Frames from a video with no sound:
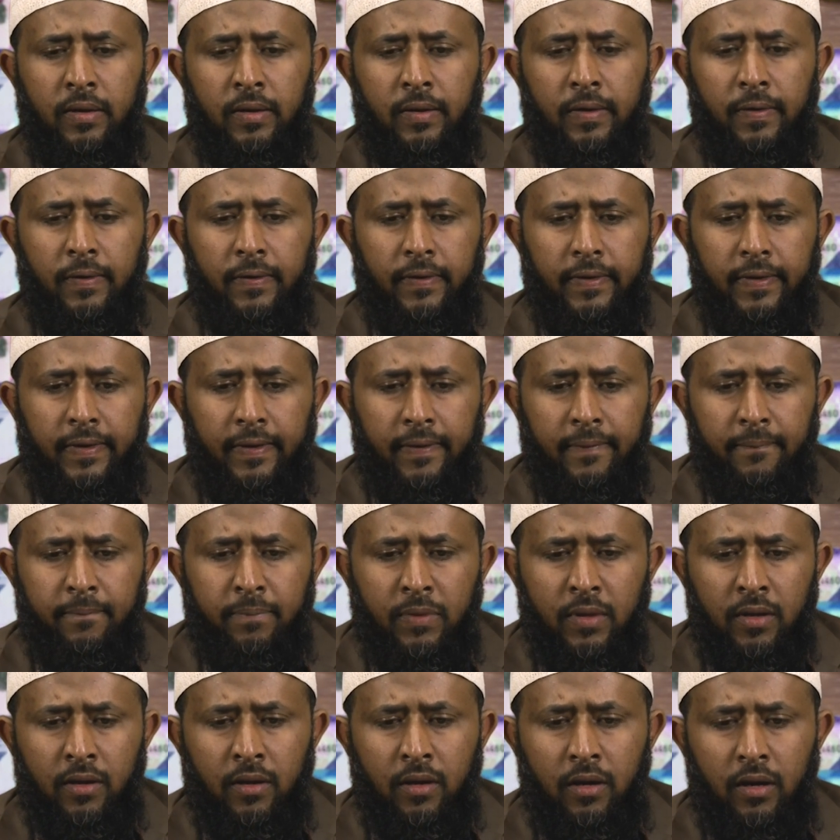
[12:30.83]
okay?
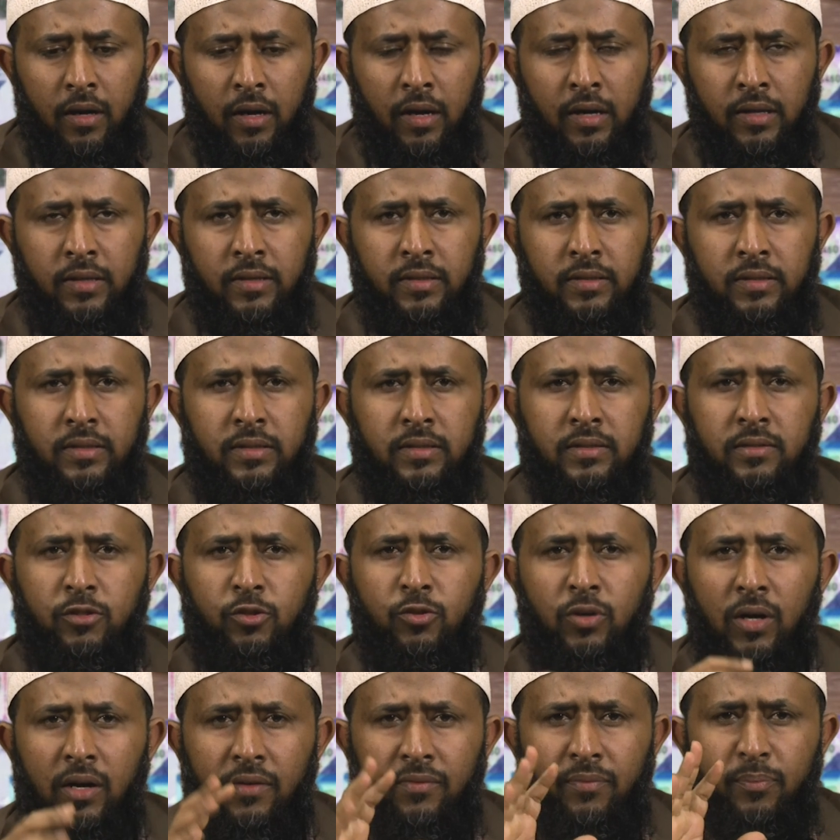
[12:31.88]
And you
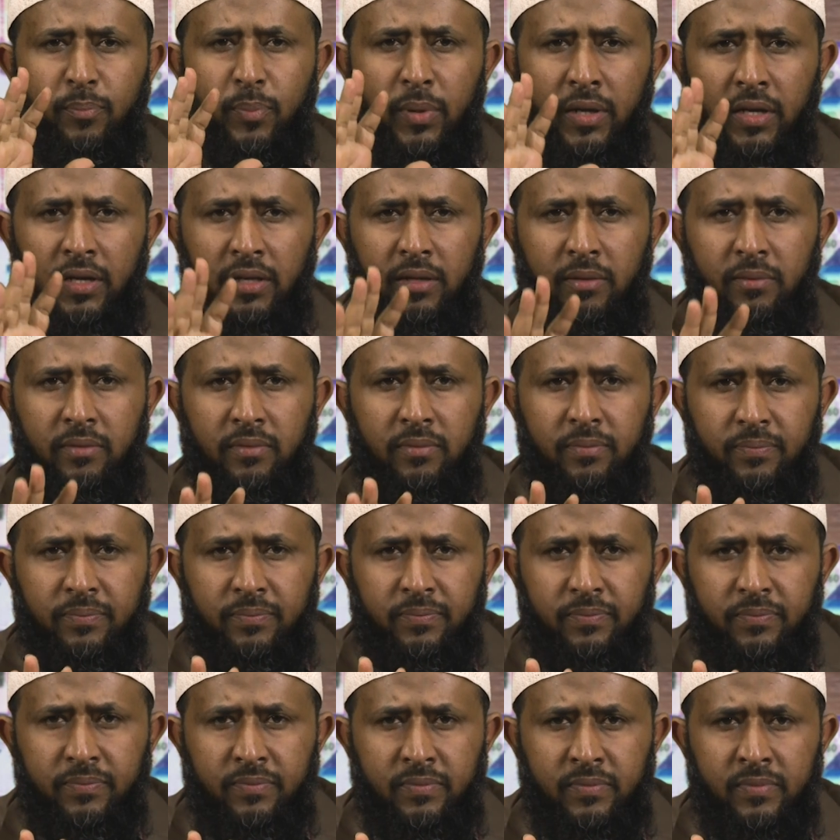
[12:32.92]
have paid,
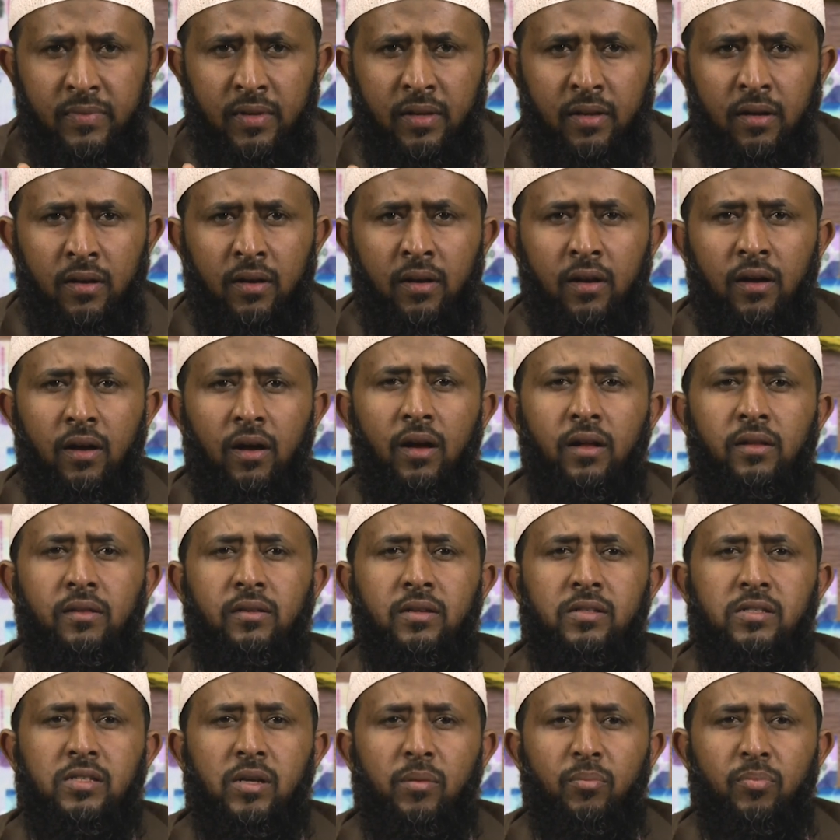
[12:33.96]
and the
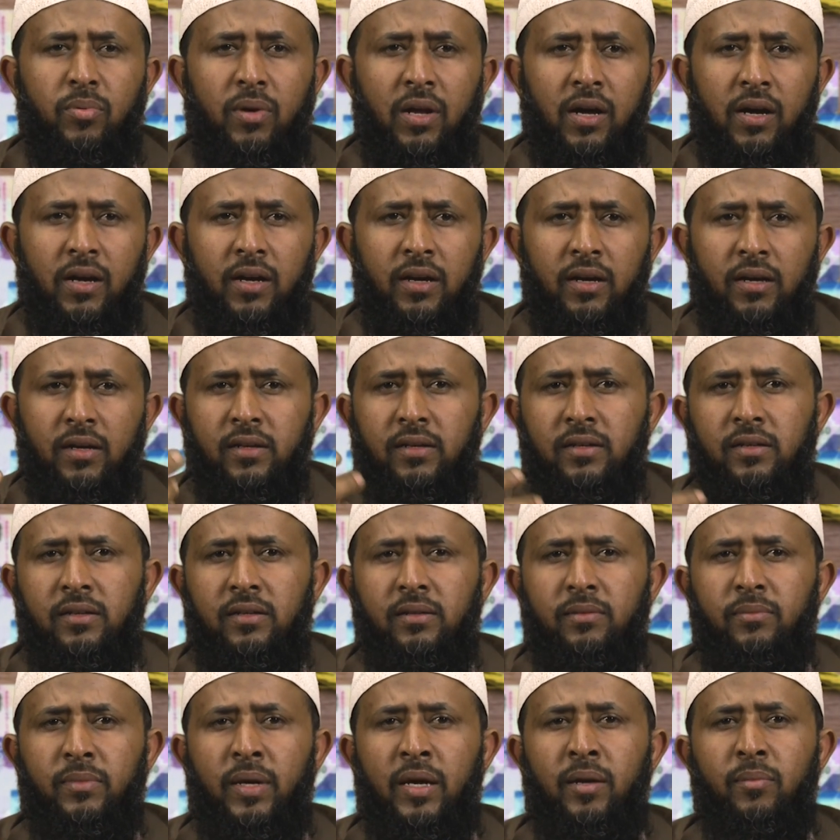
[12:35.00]
supplier,
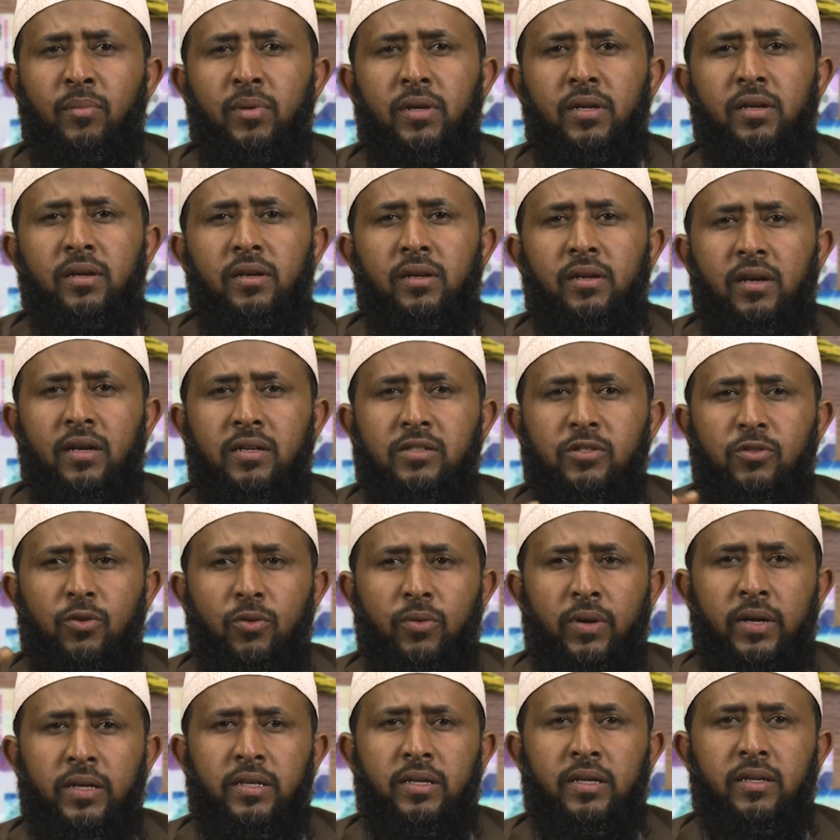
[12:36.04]
maybe he has
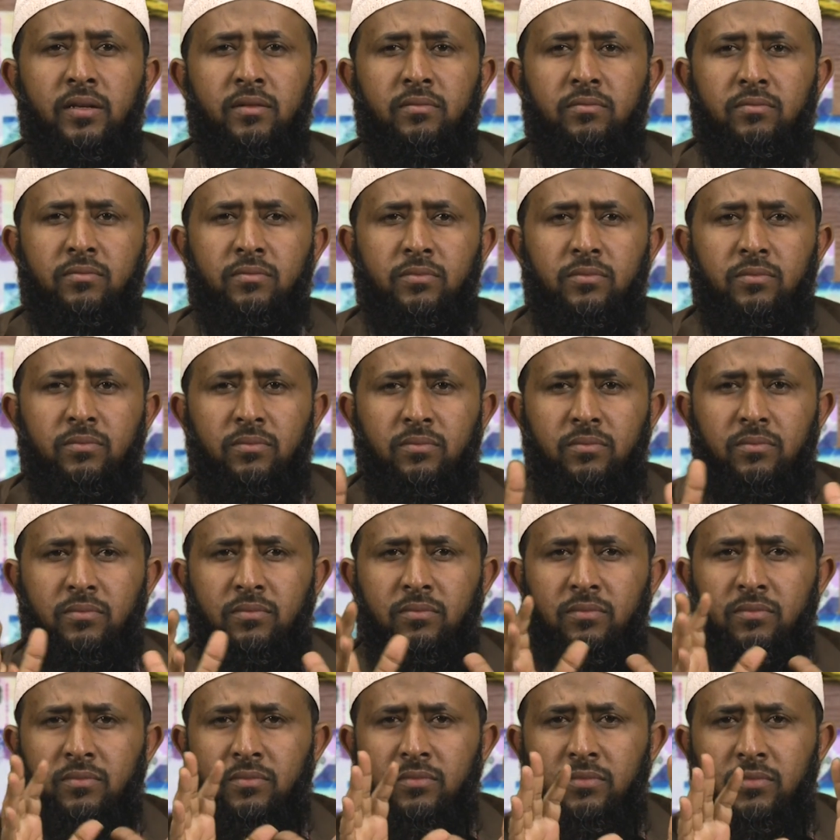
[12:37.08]
already
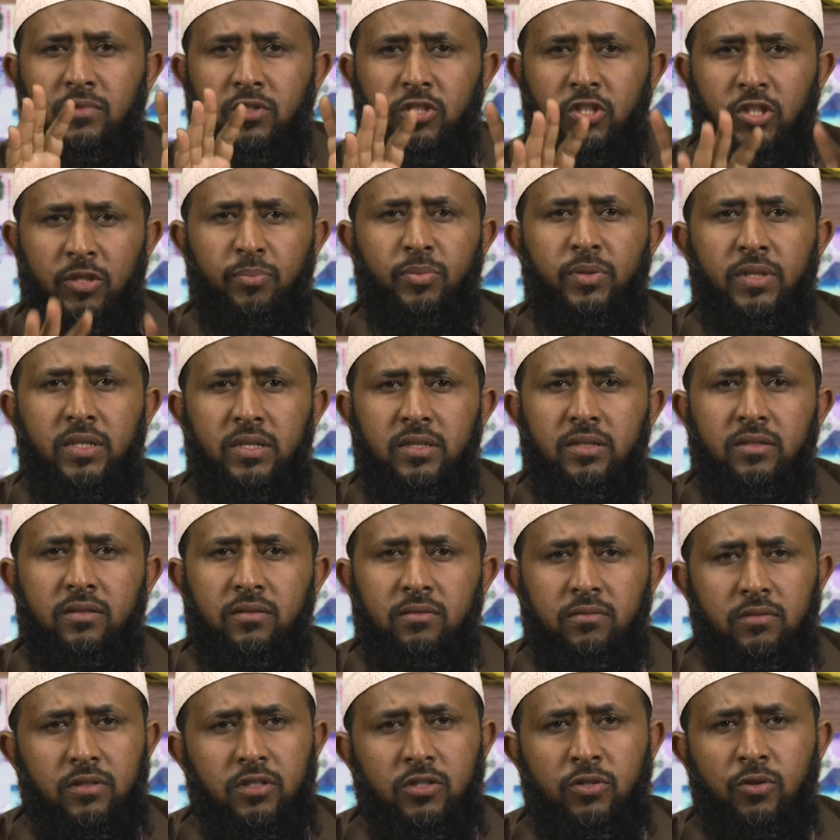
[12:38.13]
shipped it,
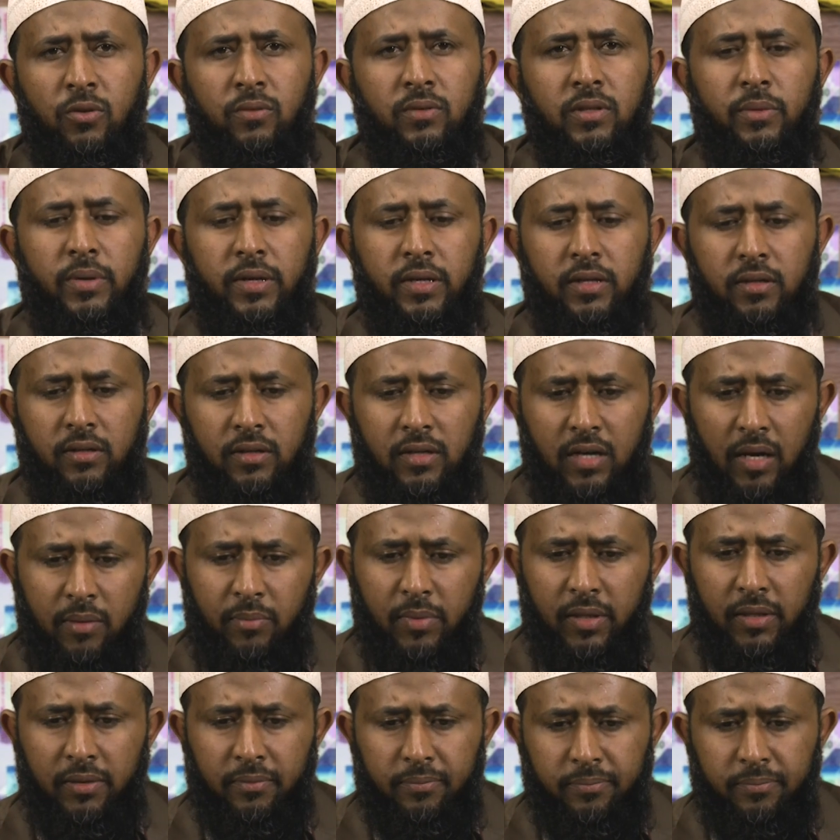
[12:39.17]
it is on the way, coming.